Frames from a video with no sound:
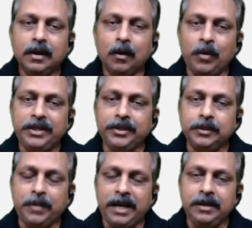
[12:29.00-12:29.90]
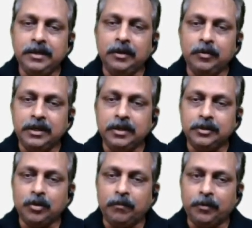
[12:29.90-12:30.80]
which is mainly a result
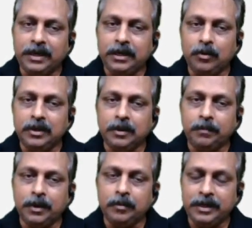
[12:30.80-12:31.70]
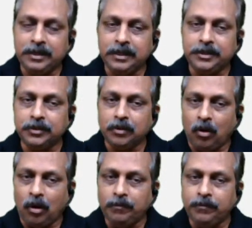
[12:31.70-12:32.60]
of rigorous implementation
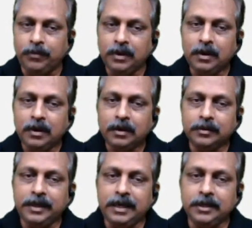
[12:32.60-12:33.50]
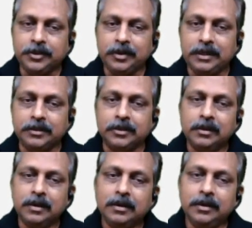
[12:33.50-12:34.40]
of their strict.
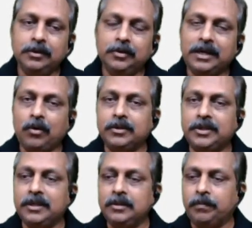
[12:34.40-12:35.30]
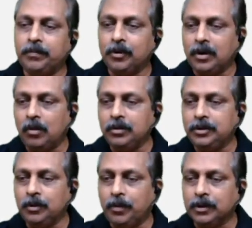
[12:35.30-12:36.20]
Here you cannot change the pronoun
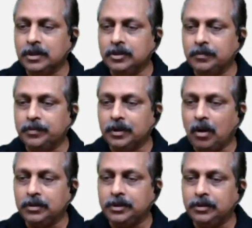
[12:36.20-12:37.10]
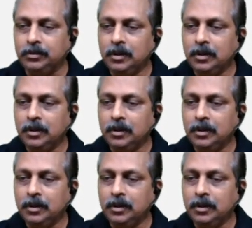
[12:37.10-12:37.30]
to possessive pronoun to